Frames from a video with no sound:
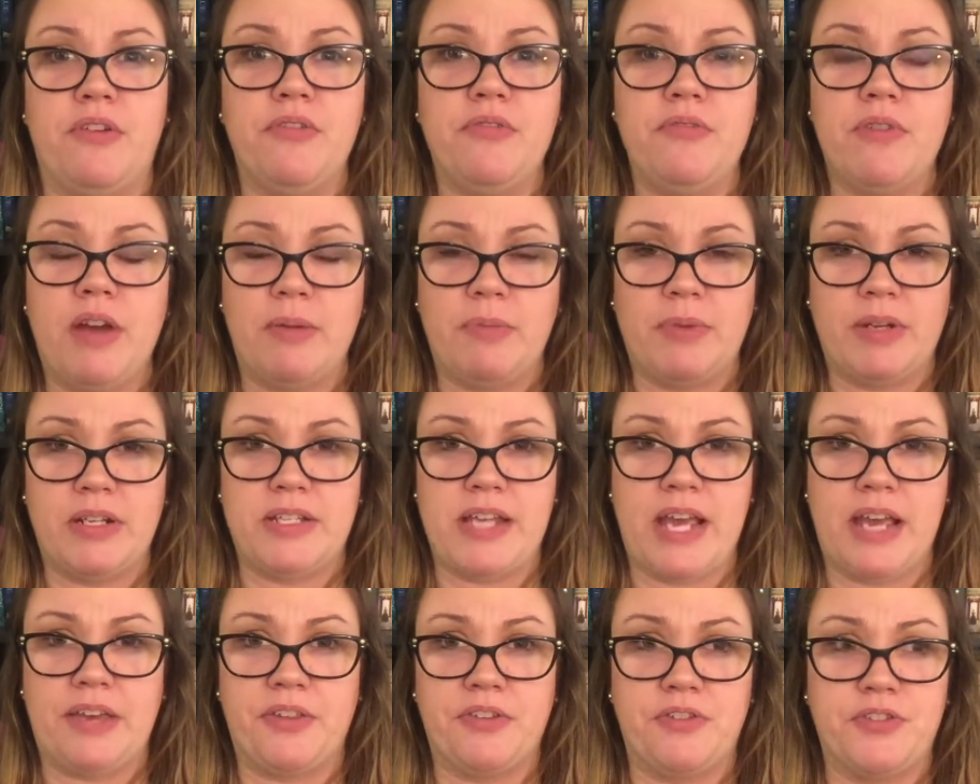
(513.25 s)
I'm going to
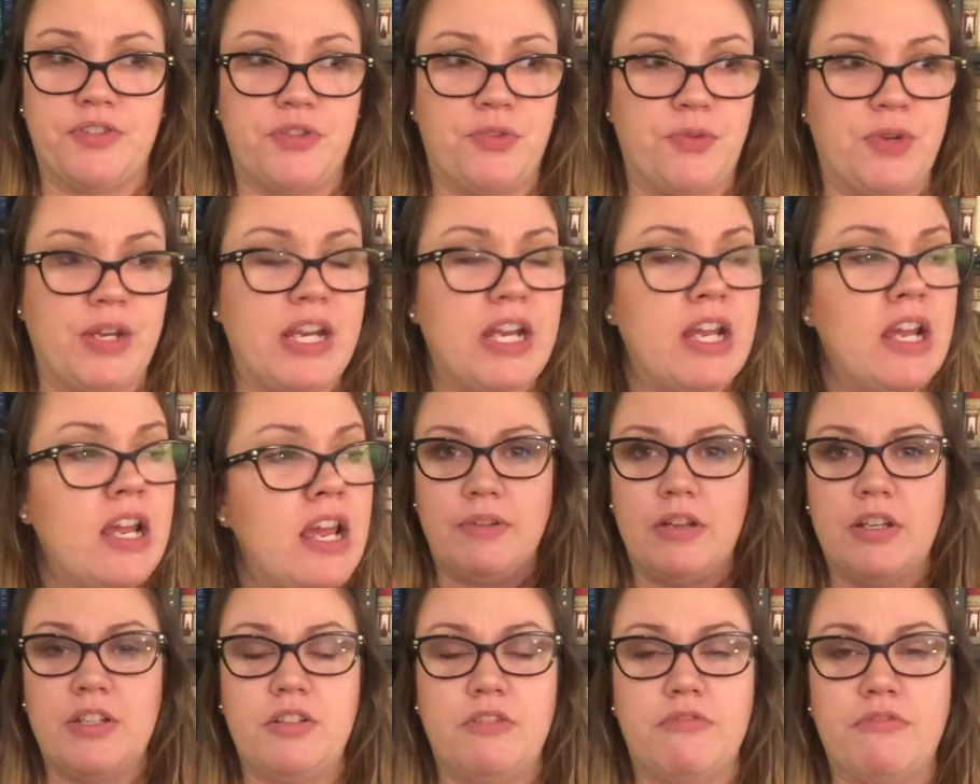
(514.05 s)
tag those three.
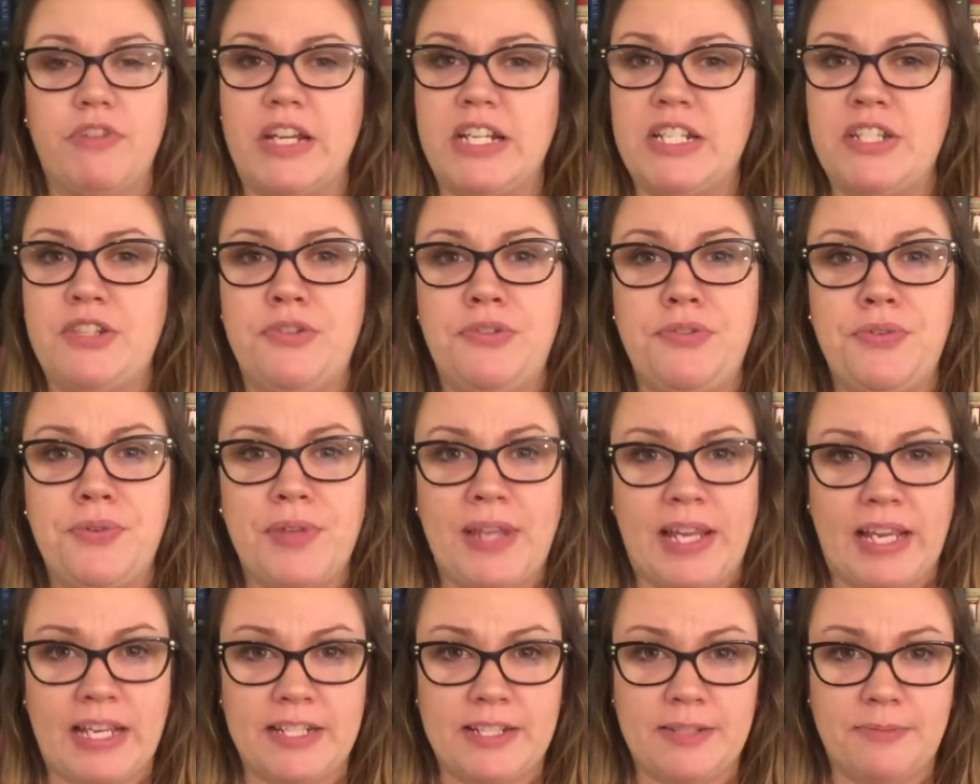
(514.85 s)
Don't forget to
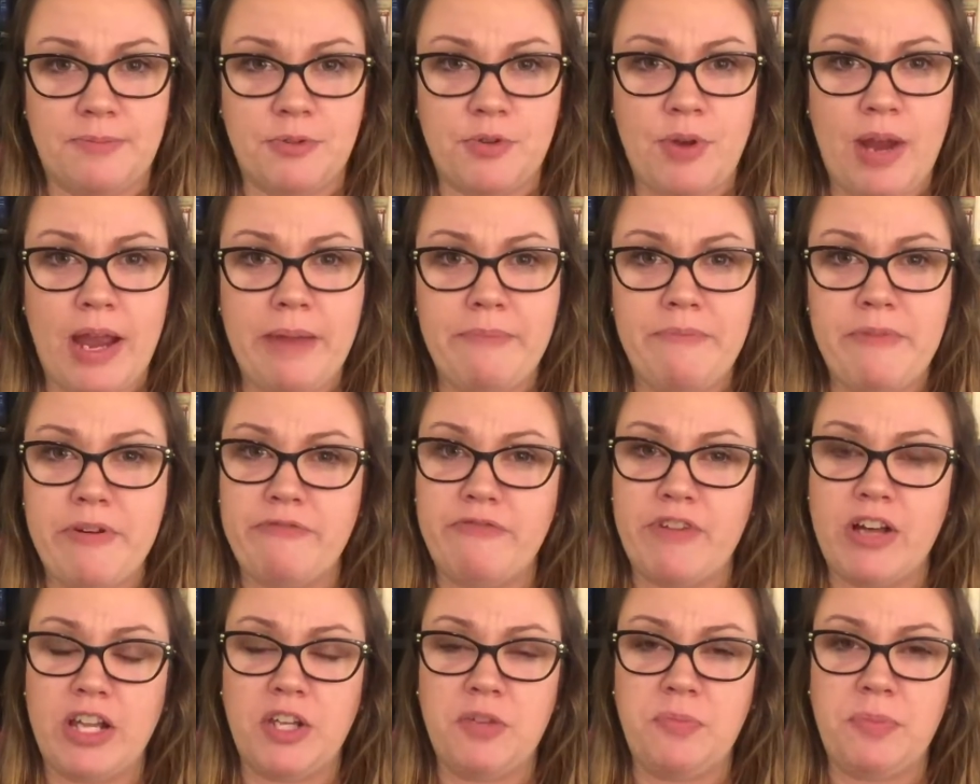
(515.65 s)
like and subscribe.
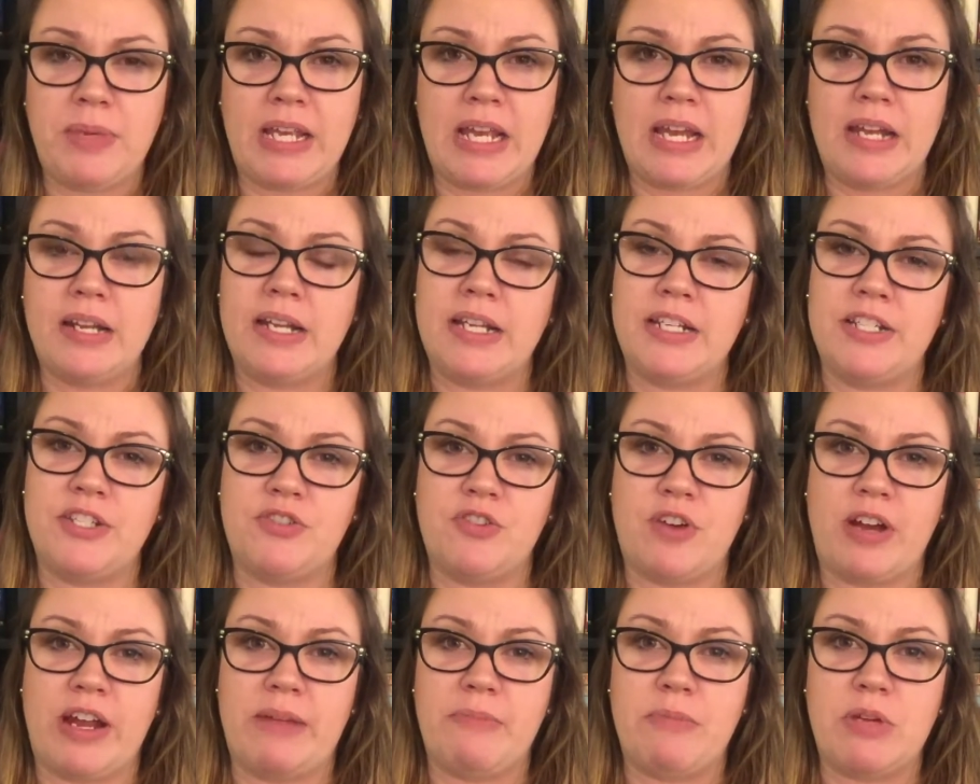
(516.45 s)
Follow me on
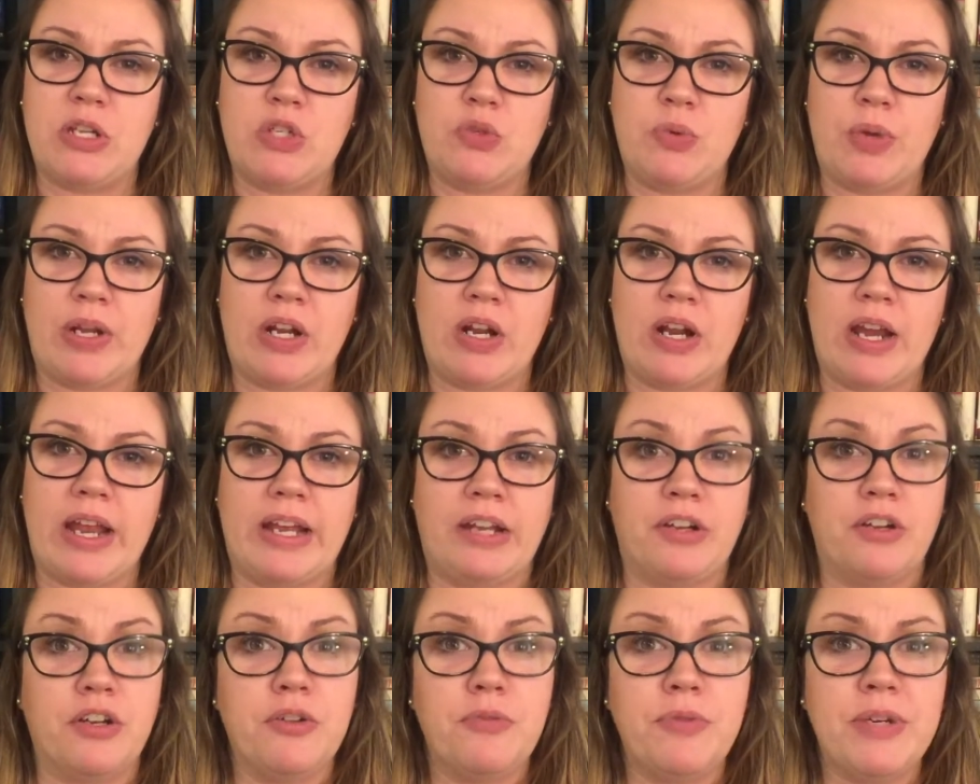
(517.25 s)
Instagram, Twitter,
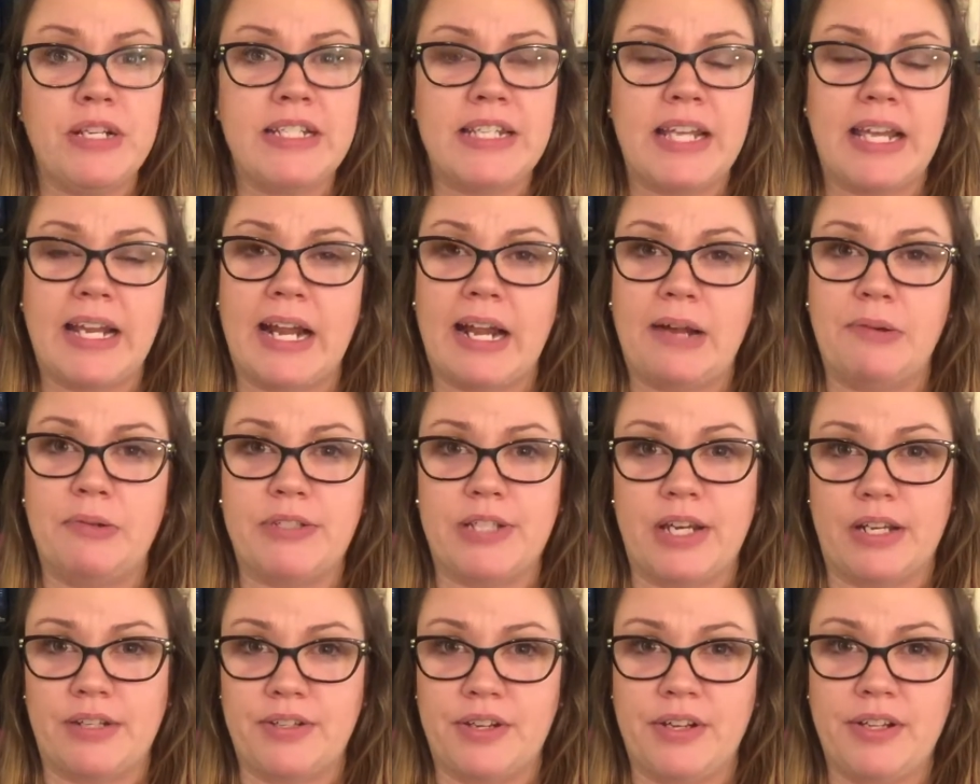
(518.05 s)
and Goodreads, and I will
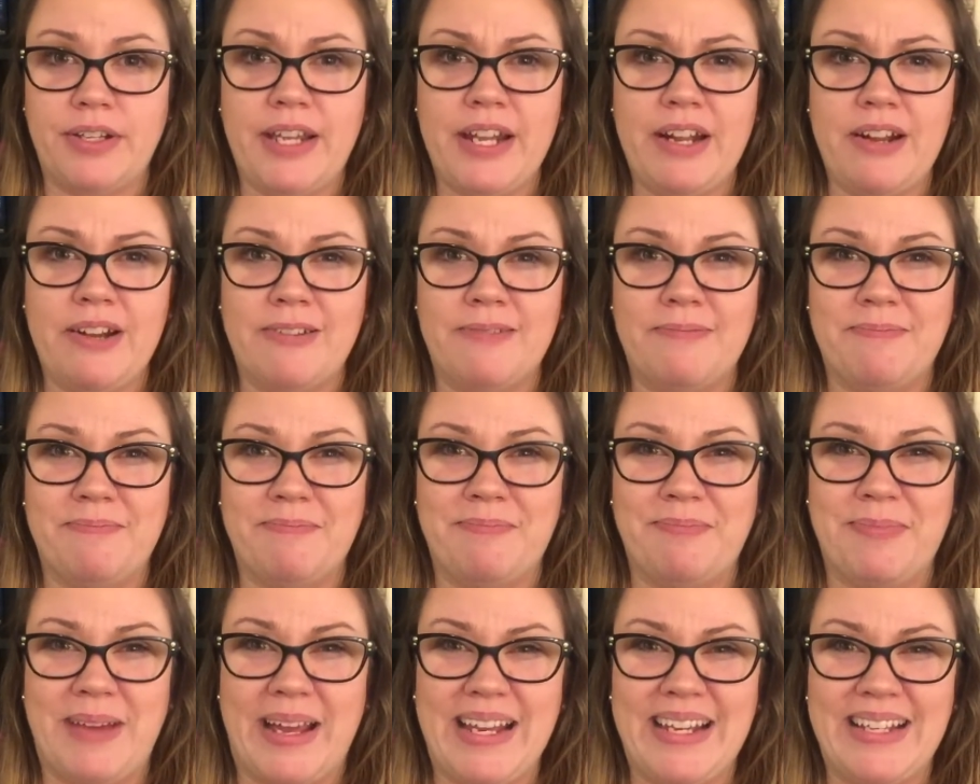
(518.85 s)
talk to y'all later.
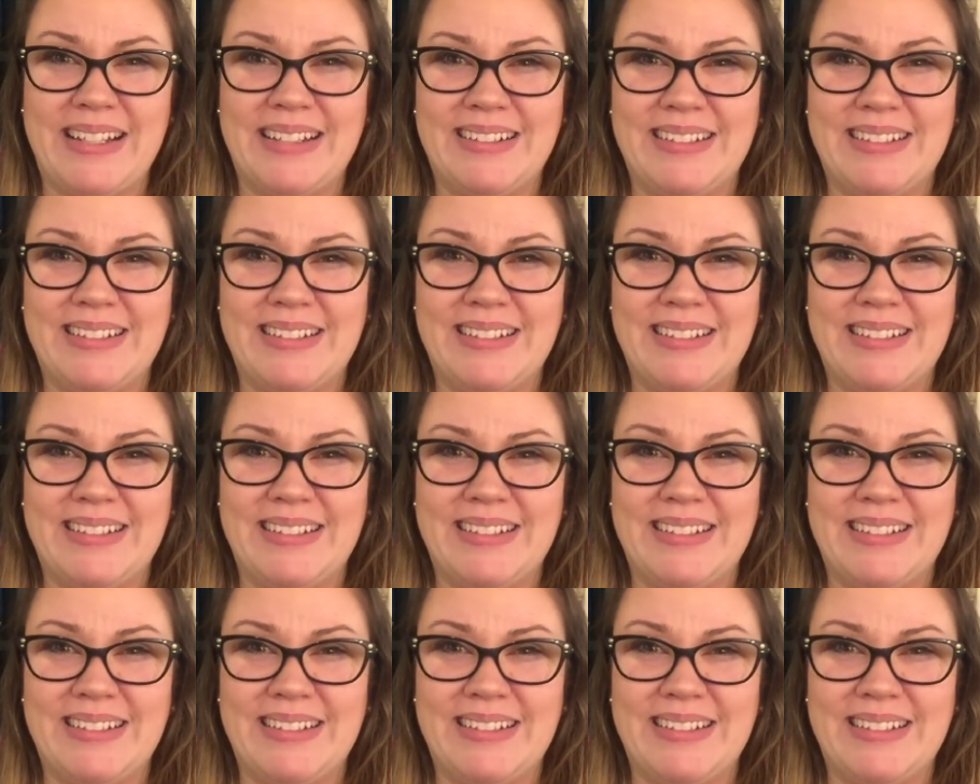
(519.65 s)
Bye.